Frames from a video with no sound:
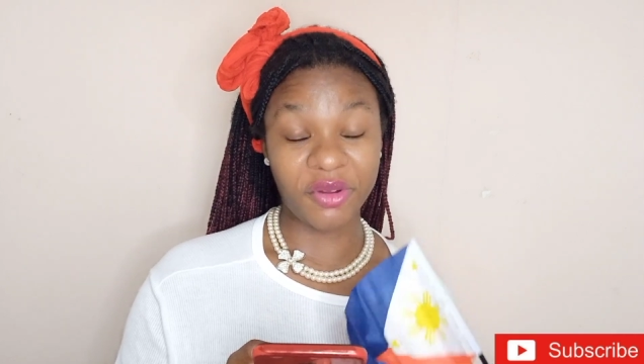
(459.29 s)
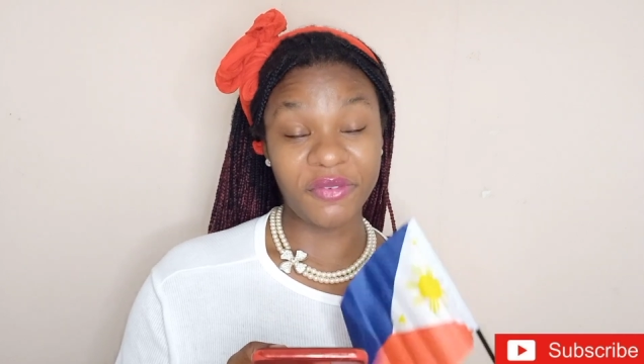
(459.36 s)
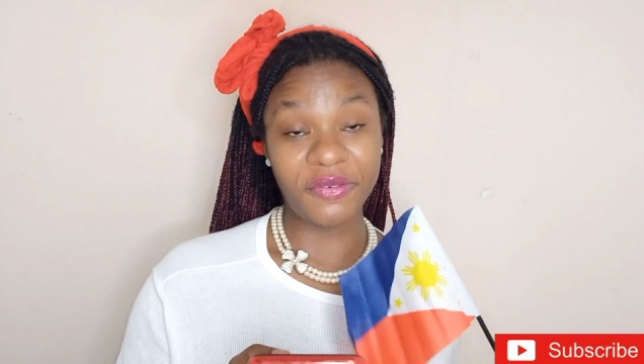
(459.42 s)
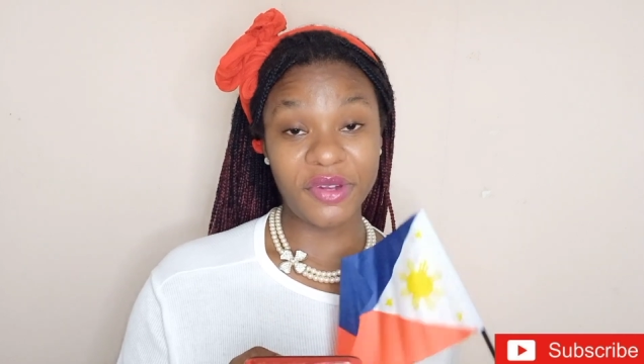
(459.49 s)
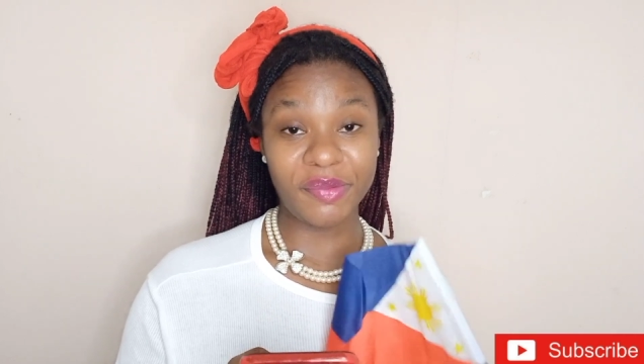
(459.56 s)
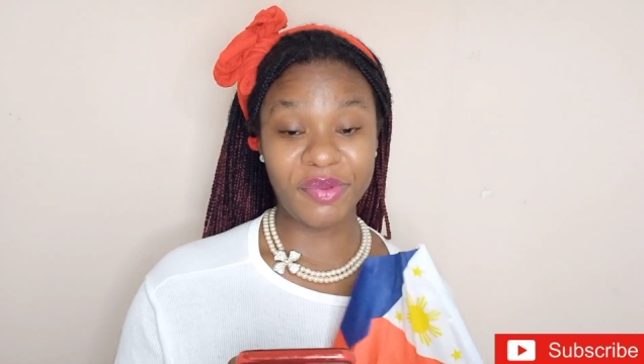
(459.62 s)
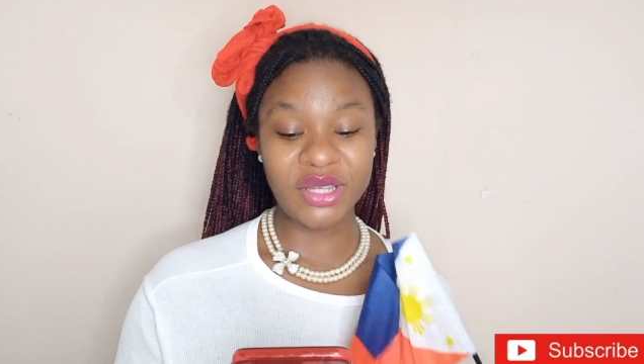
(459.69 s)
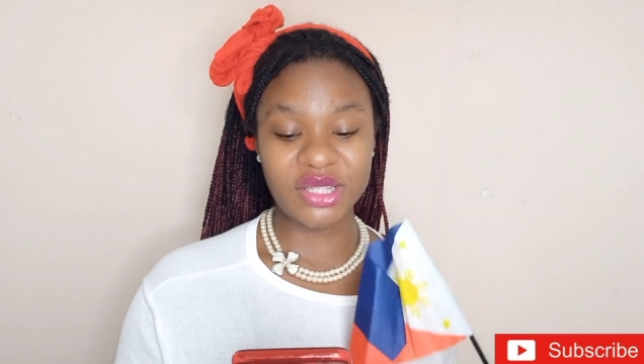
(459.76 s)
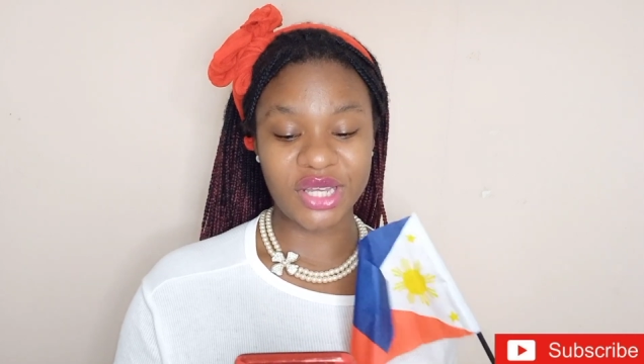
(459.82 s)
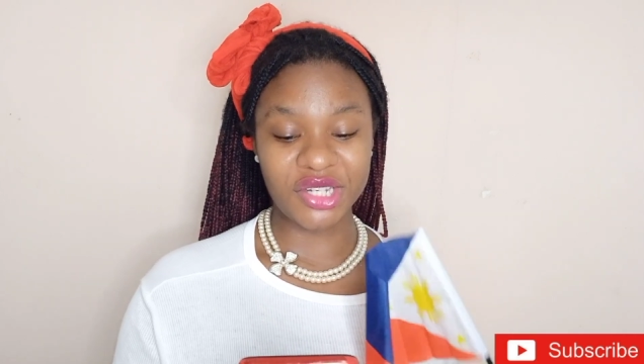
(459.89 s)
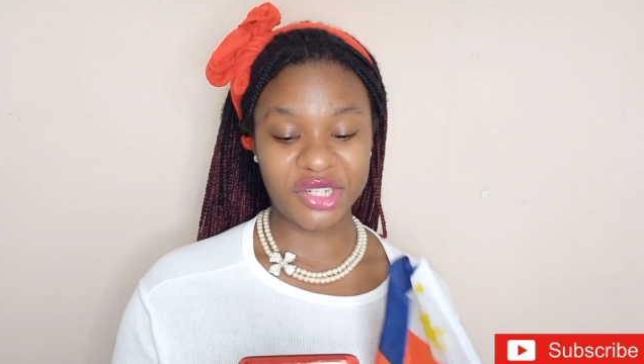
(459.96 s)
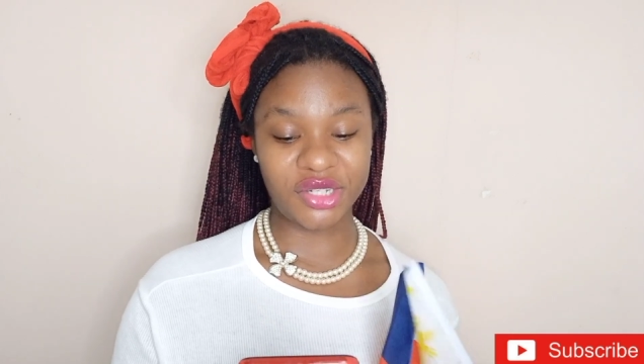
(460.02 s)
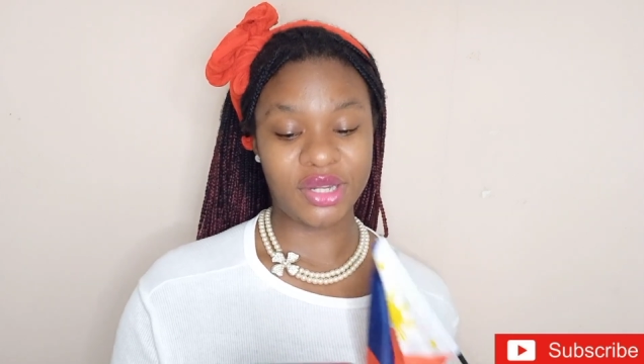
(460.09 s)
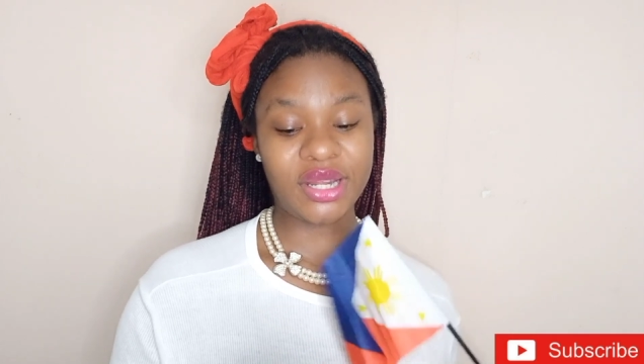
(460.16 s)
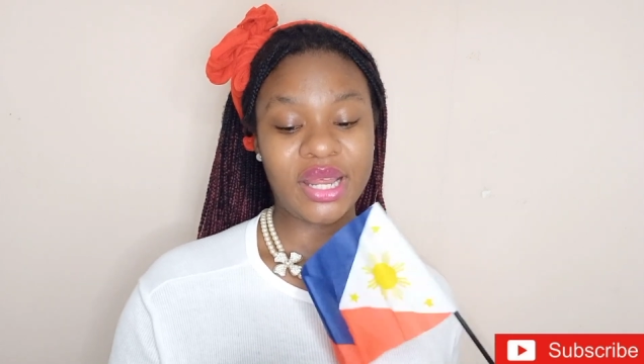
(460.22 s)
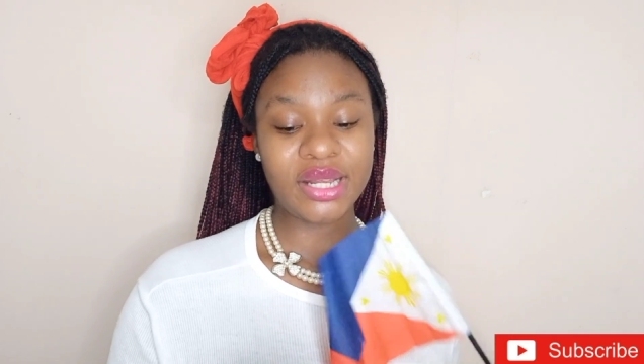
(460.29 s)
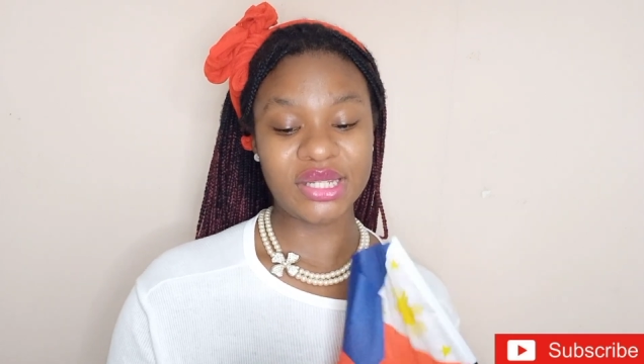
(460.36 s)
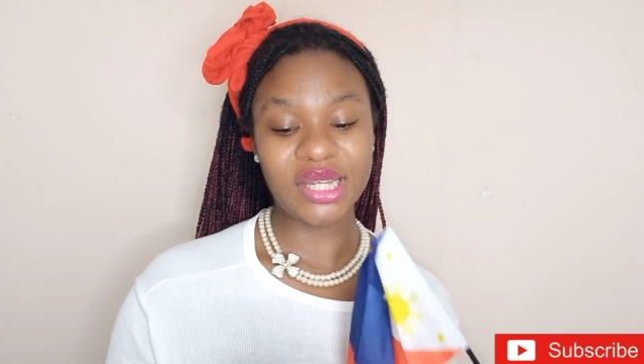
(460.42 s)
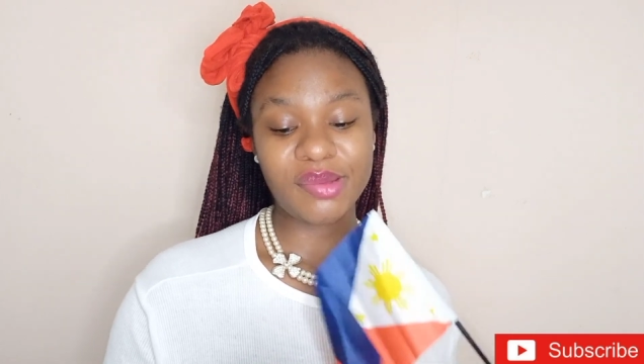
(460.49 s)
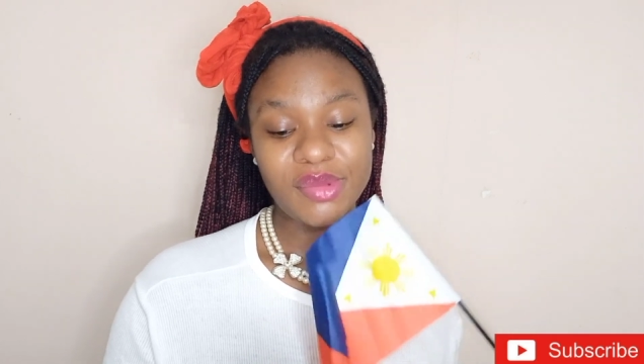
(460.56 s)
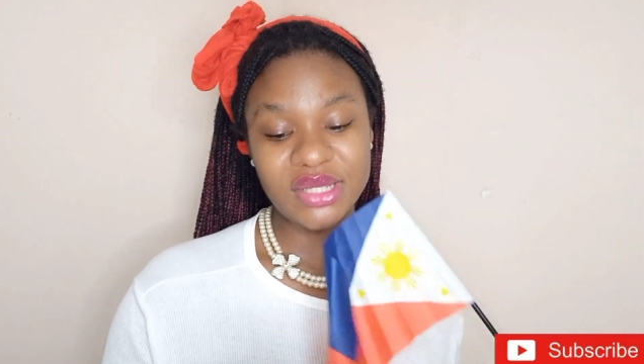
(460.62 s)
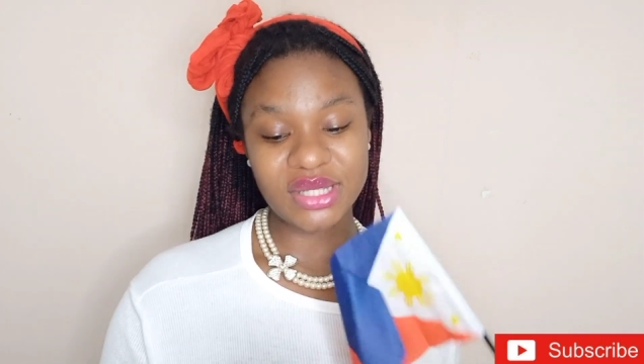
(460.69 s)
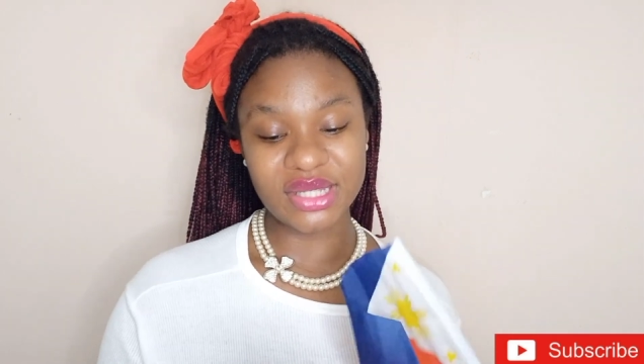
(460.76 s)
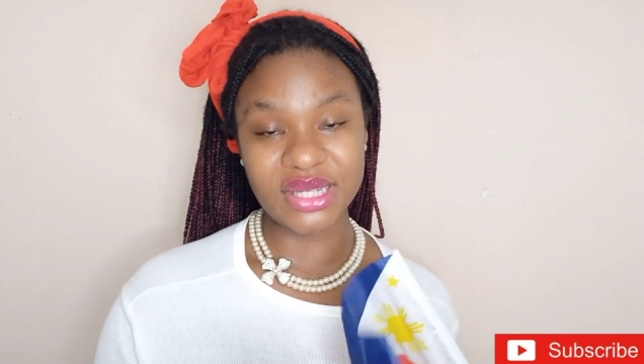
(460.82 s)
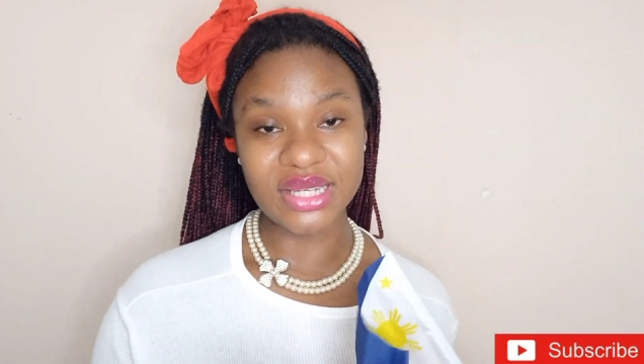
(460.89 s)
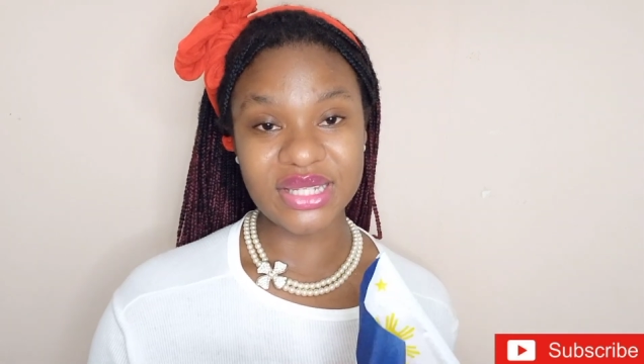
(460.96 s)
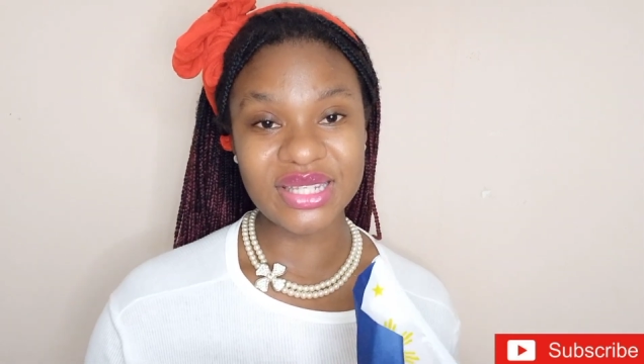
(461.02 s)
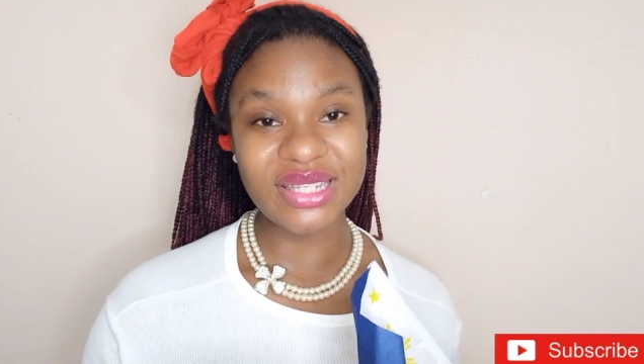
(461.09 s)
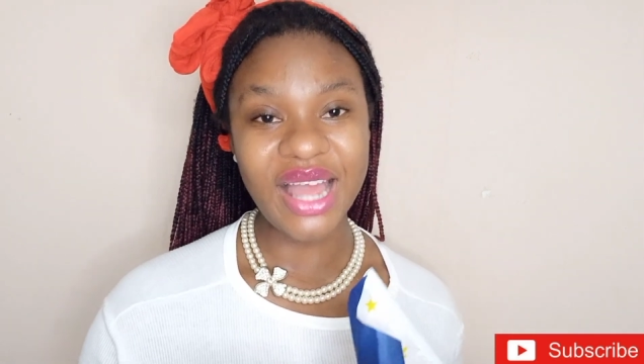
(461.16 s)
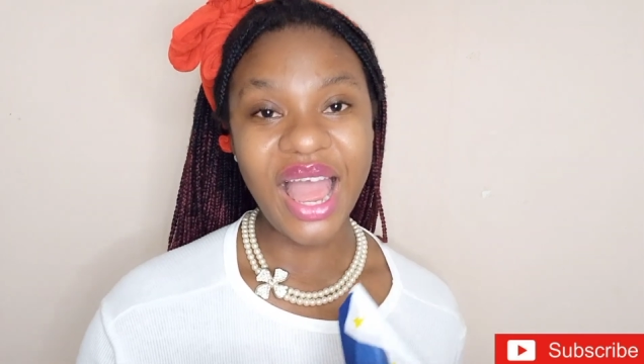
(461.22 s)
or the Philippines national anthem, is
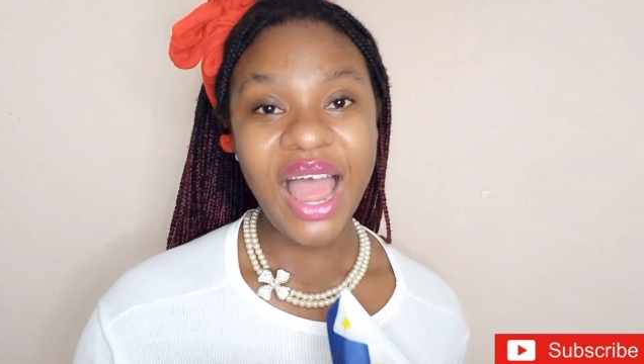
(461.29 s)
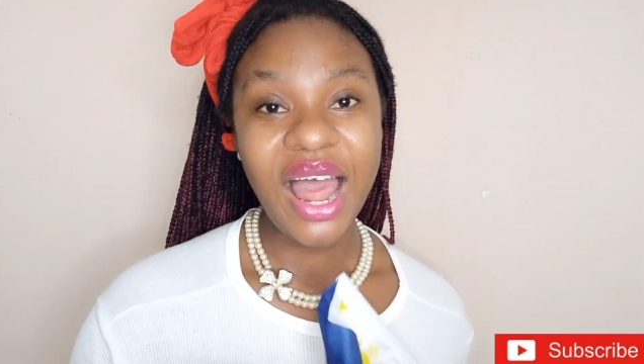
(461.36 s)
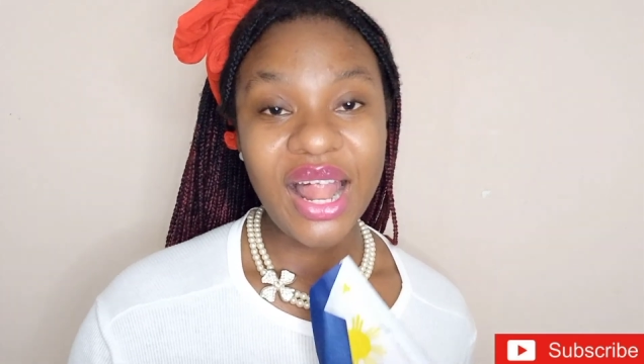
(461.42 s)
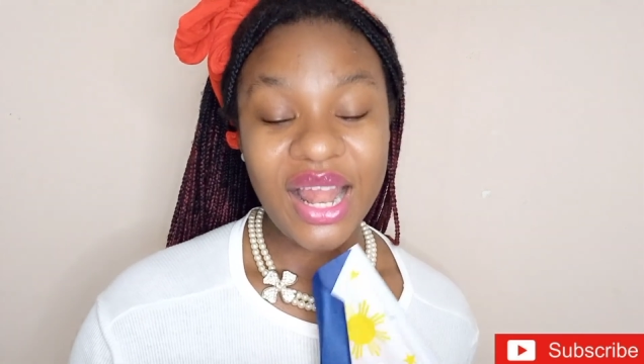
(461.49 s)
this: